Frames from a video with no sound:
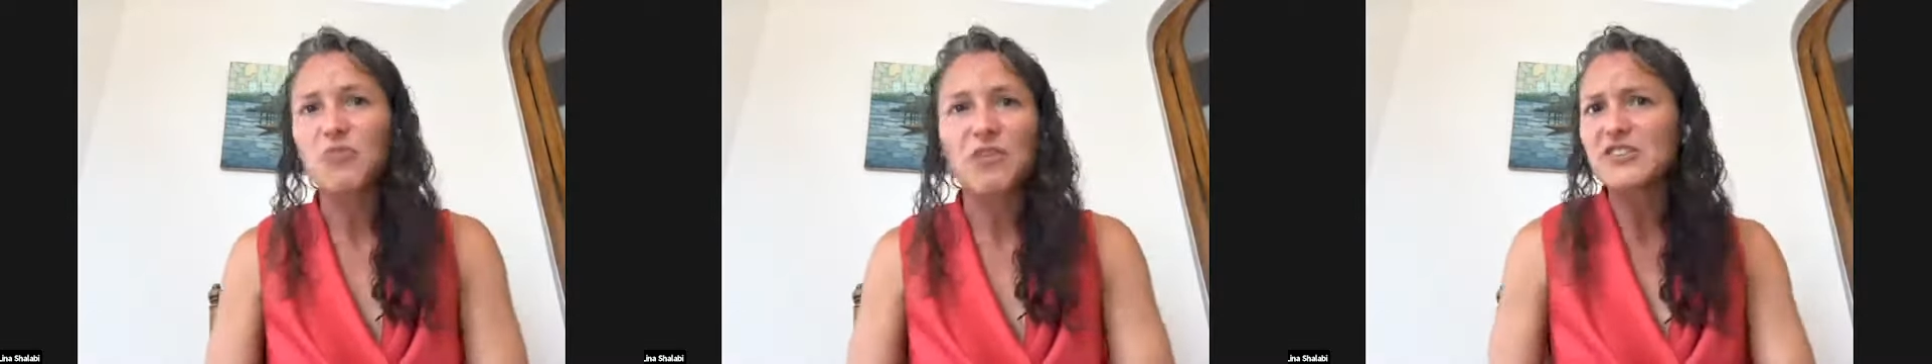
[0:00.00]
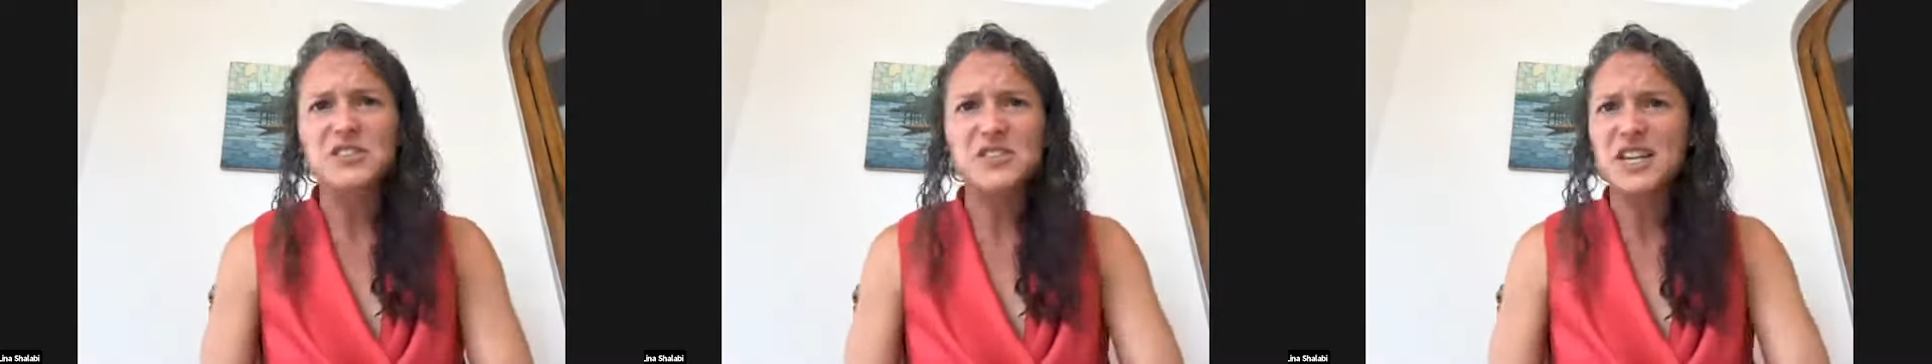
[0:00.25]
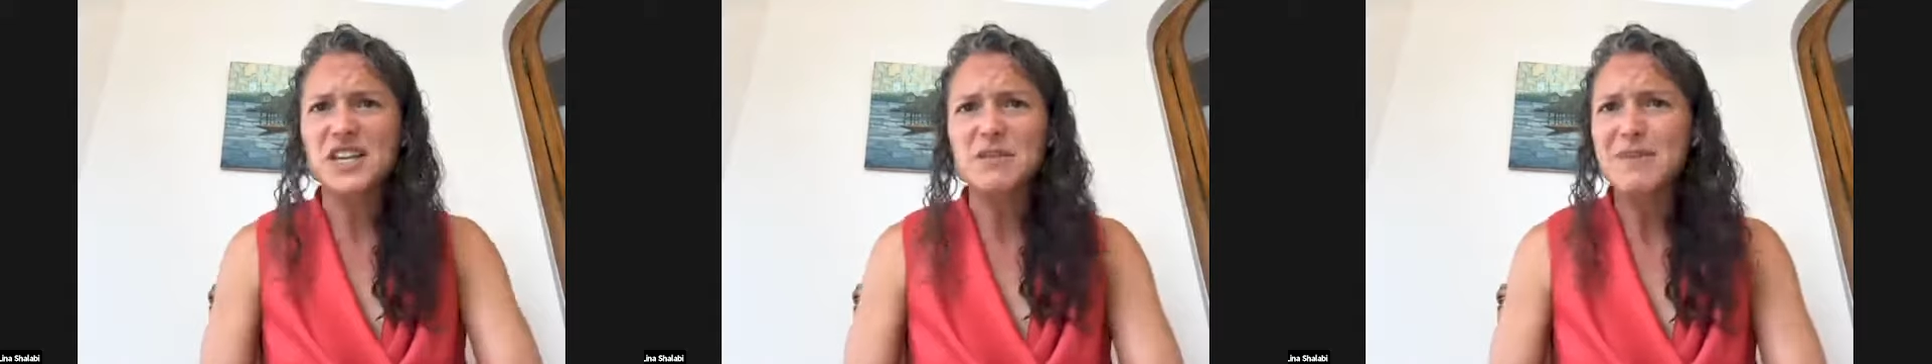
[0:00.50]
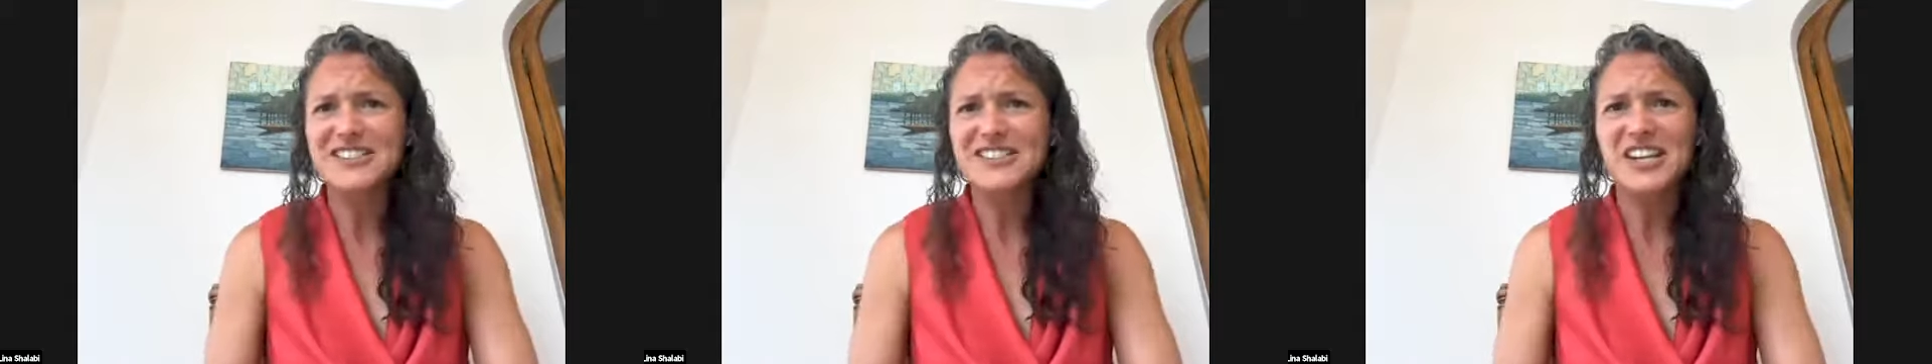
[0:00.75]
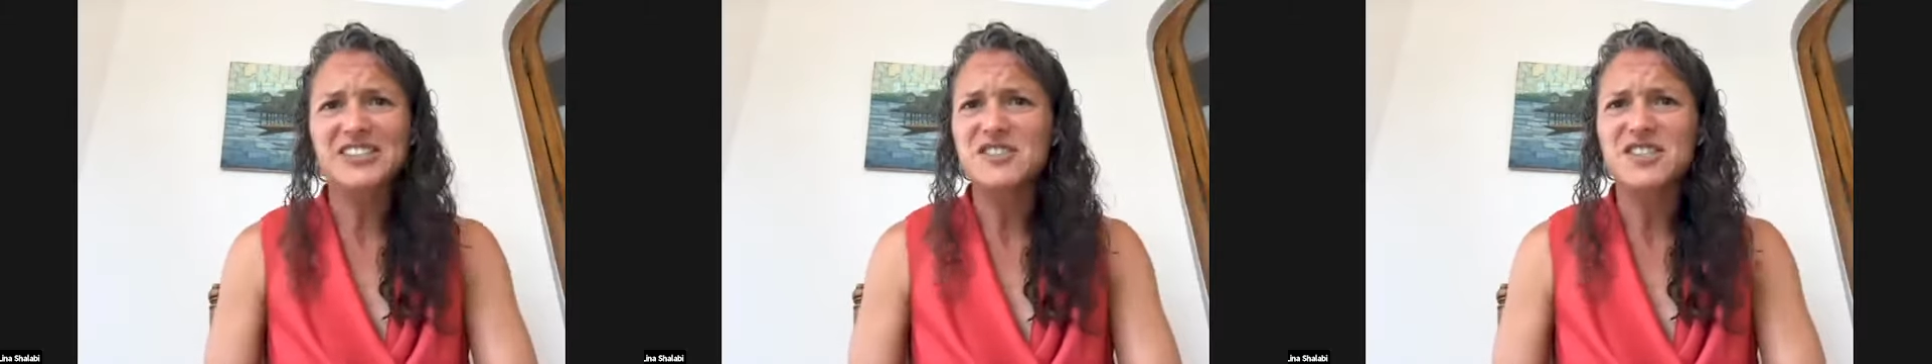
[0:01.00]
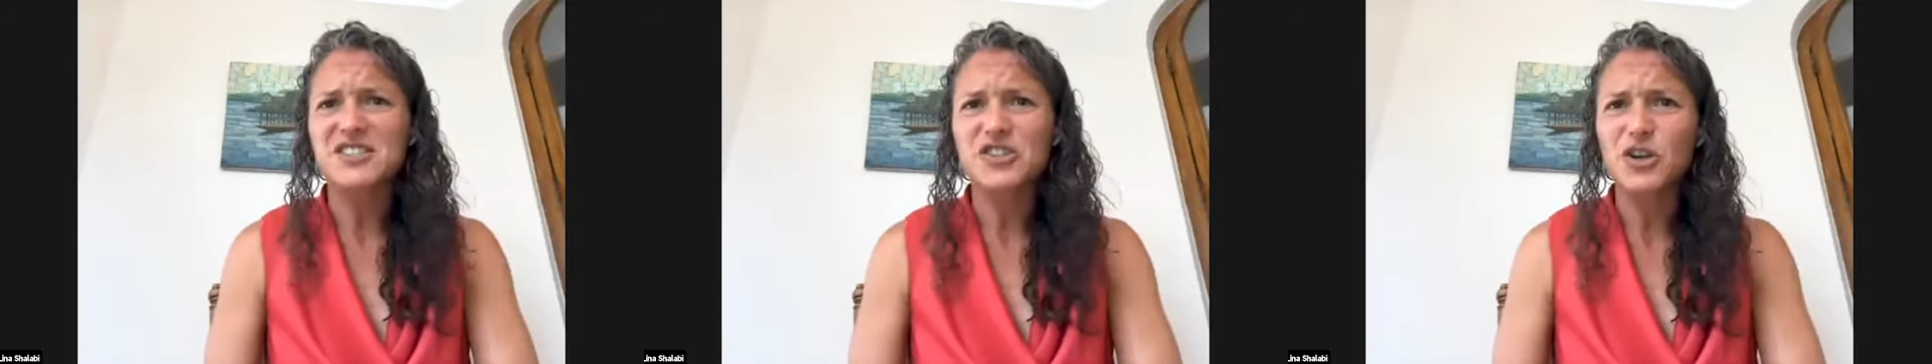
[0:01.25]
um, then you just get to
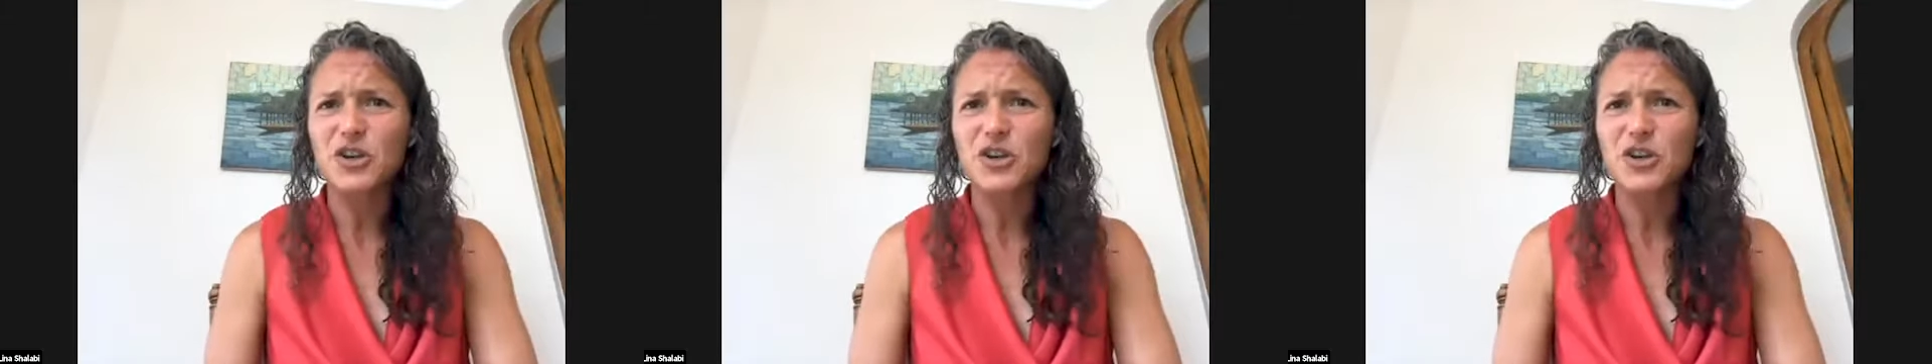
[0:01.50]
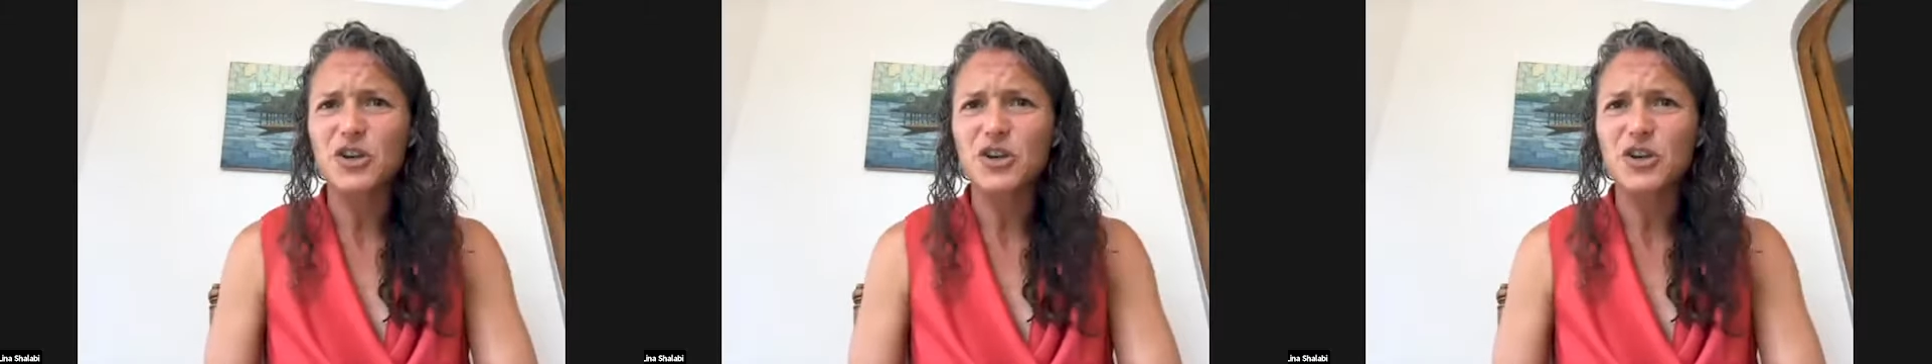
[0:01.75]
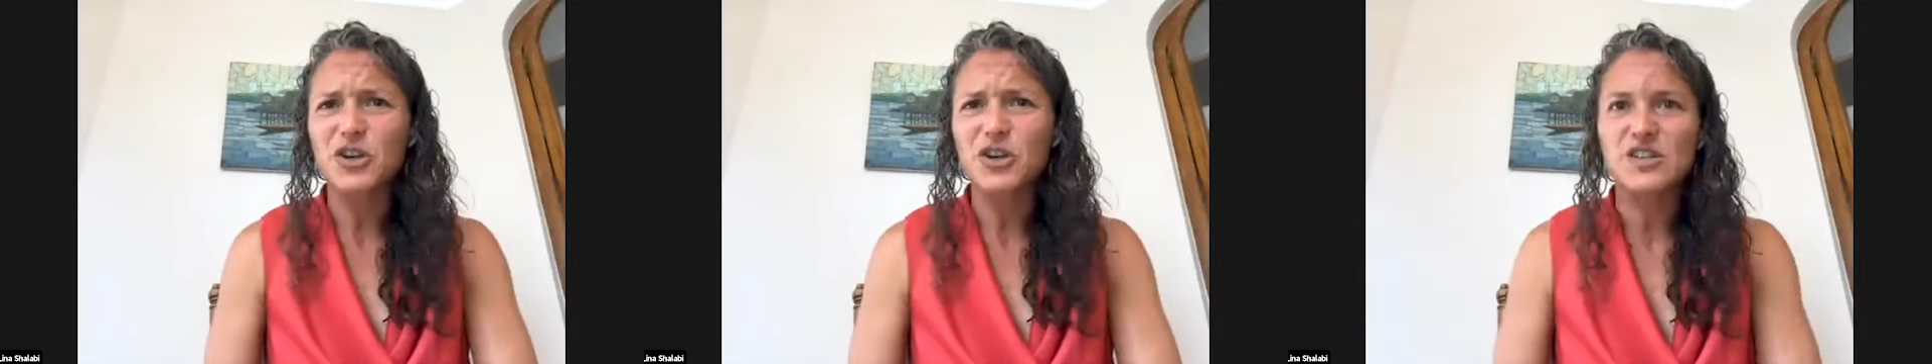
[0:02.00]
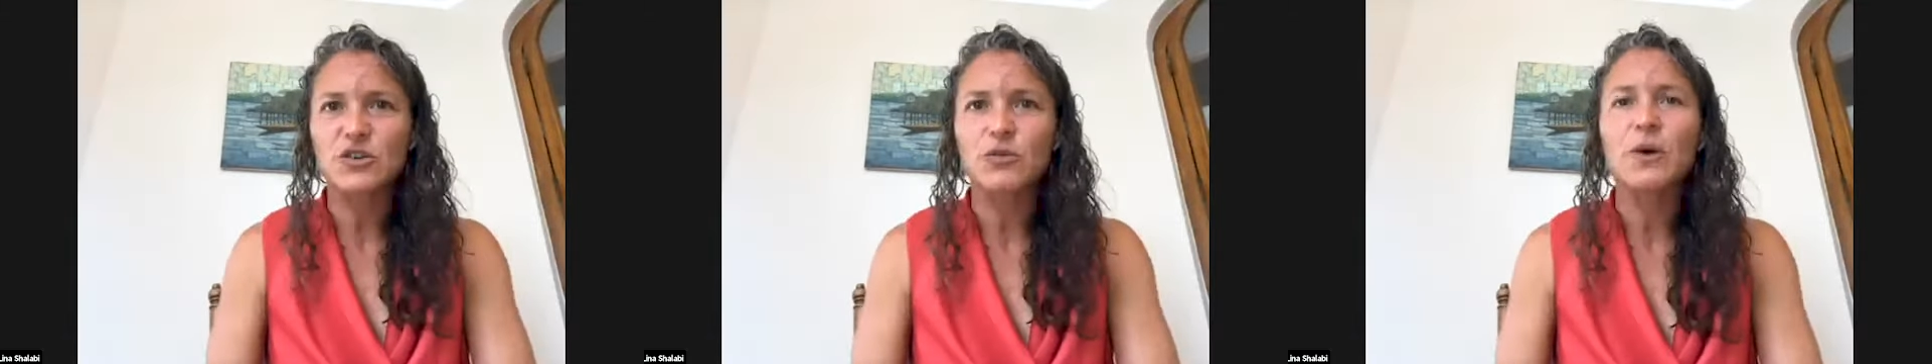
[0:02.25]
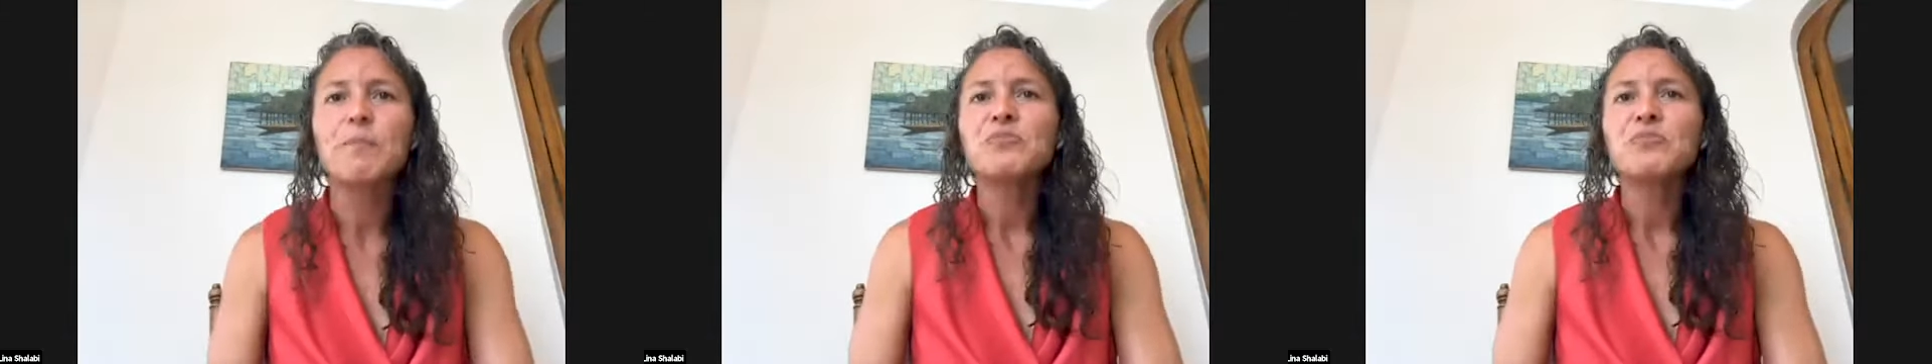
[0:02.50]
make changes and do it, right?